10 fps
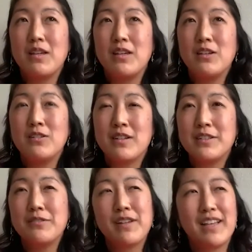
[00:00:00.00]
you start
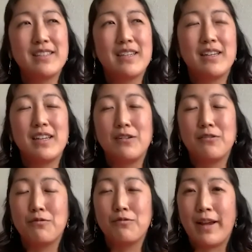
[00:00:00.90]
to realize that, you
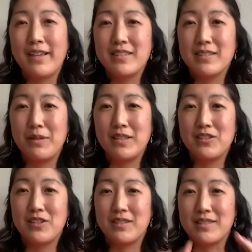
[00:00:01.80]
know, racism isn't
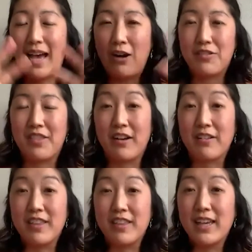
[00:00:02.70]
just this out there
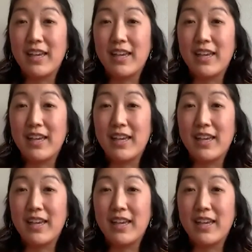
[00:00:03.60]
thing.